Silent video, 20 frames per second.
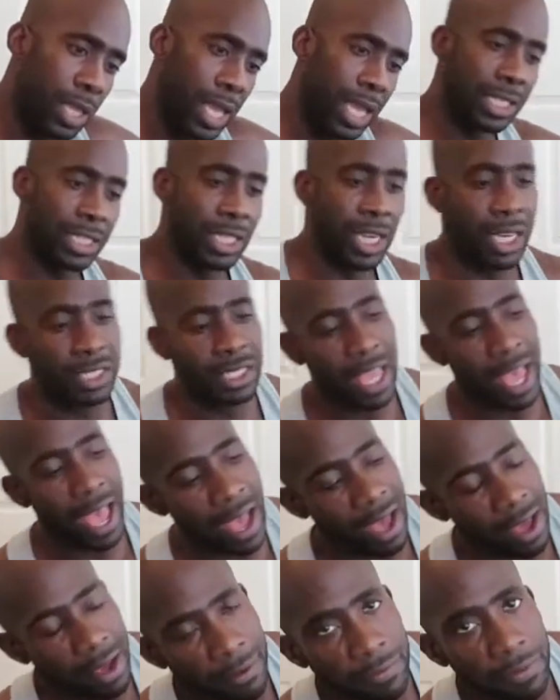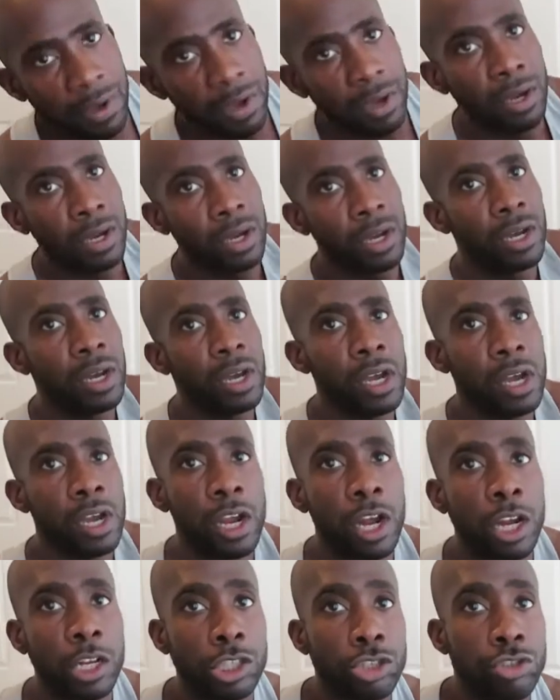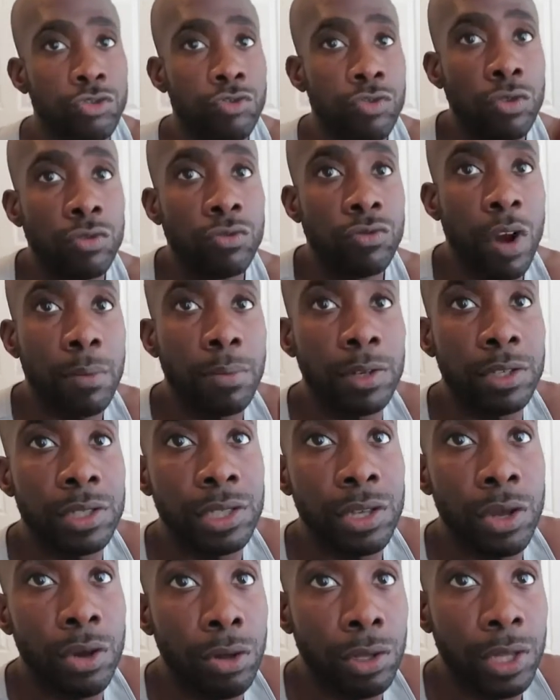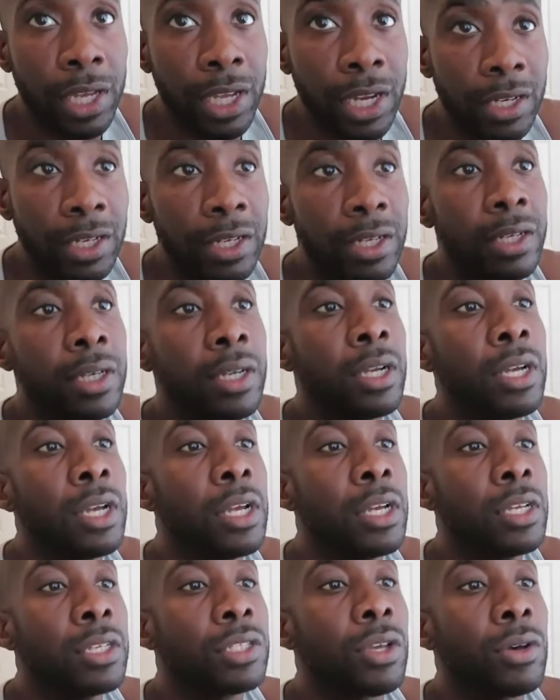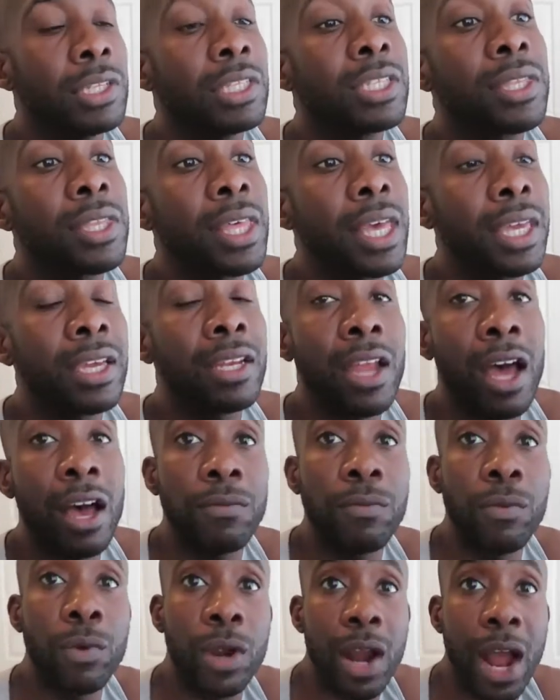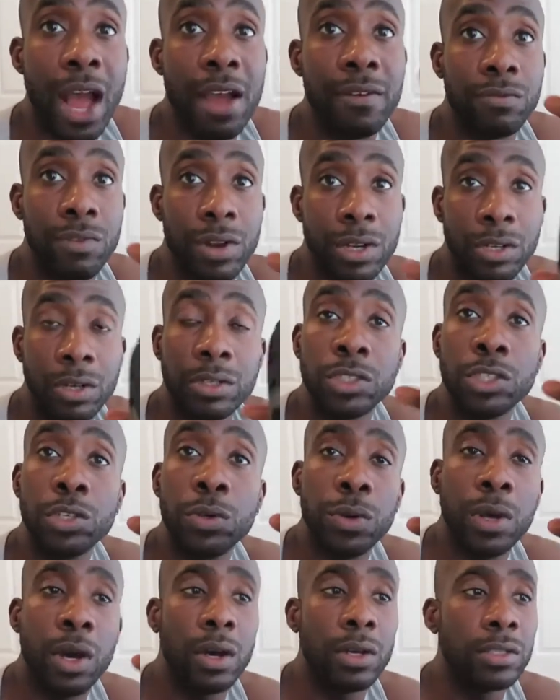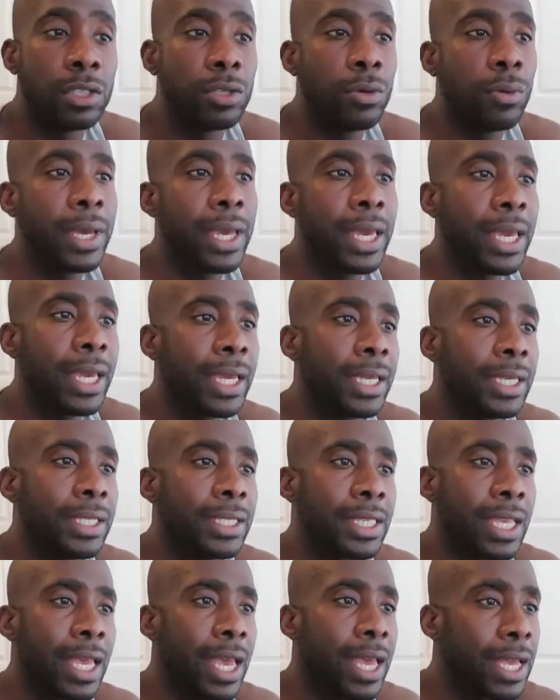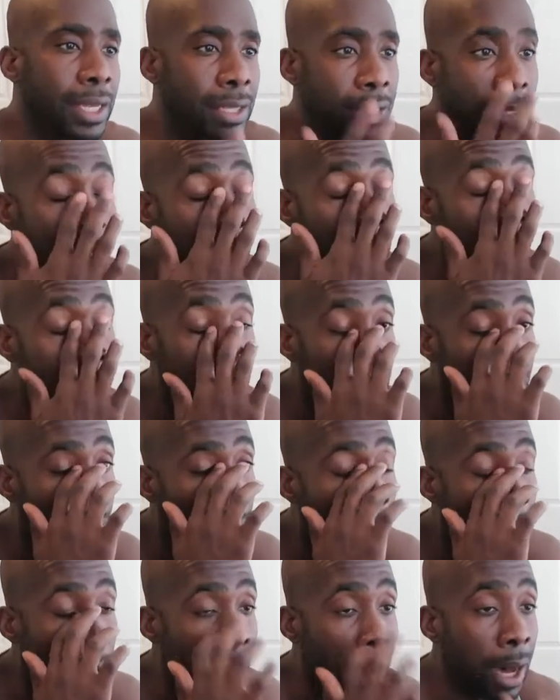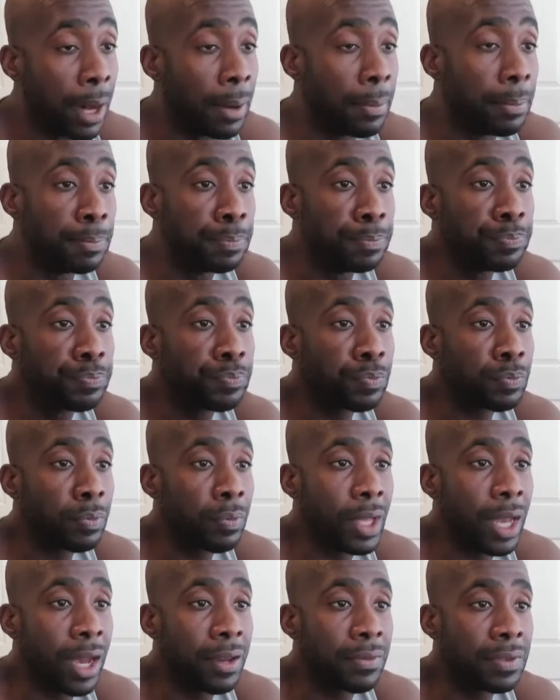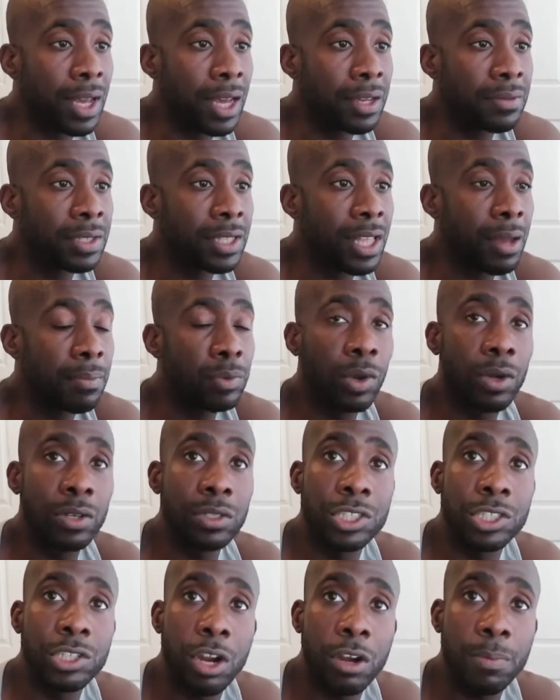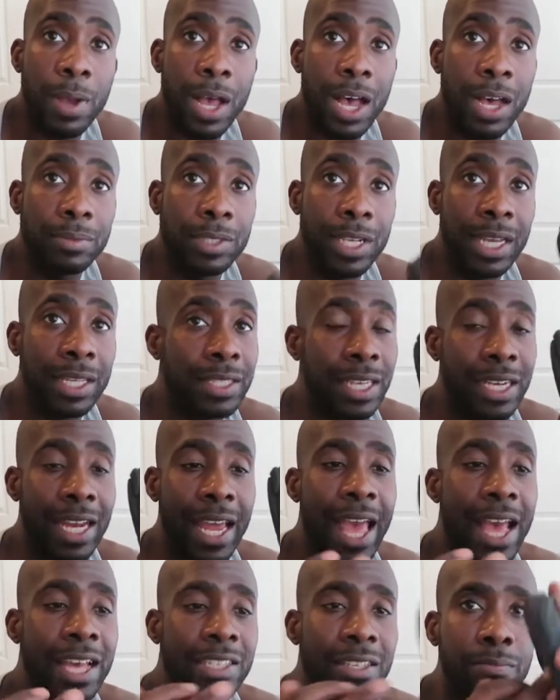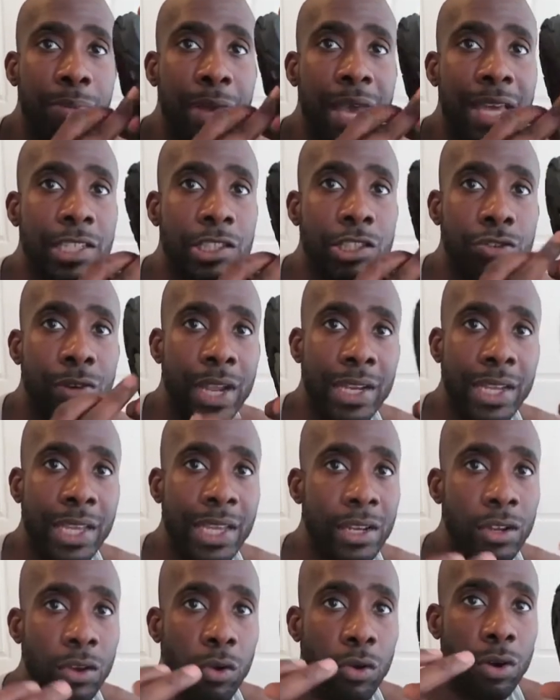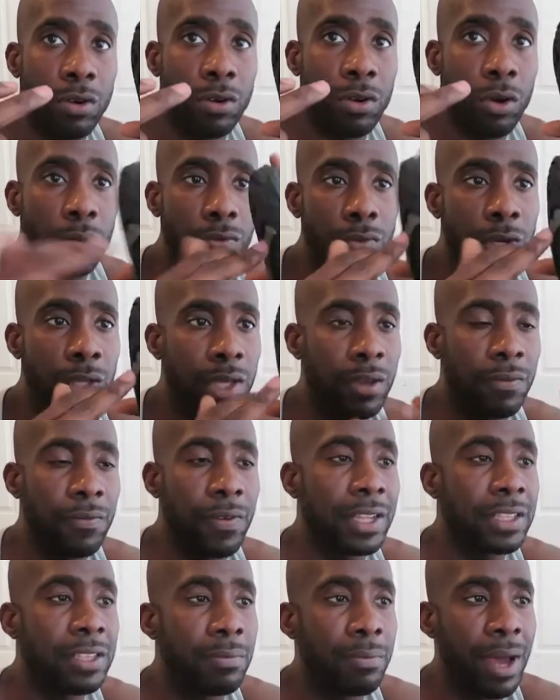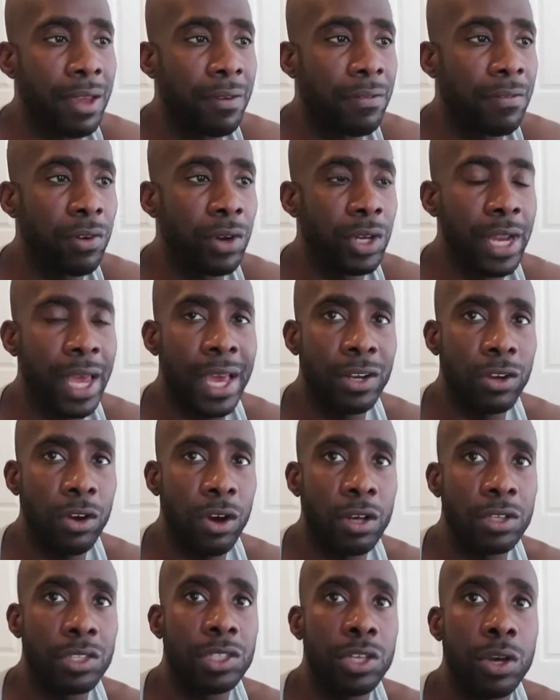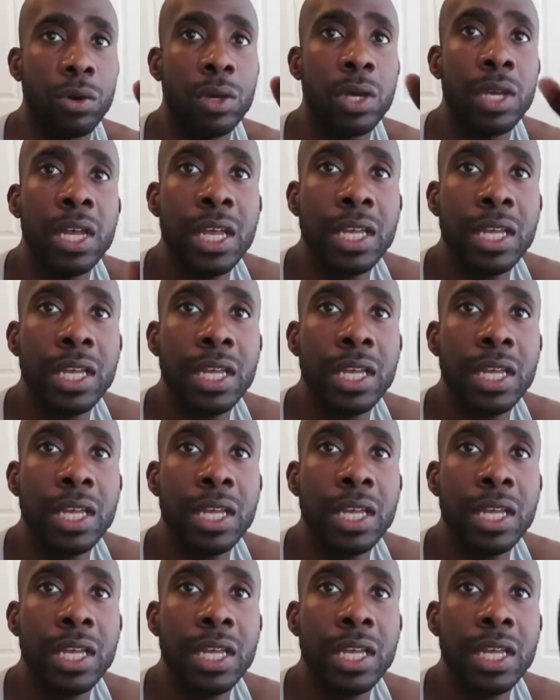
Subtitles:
it does have a true rubber sole here, so it's thick enough where I've run on twigs, and I've stepped on sharp objects, and it hasn't penetrated or really affected my foot at all. So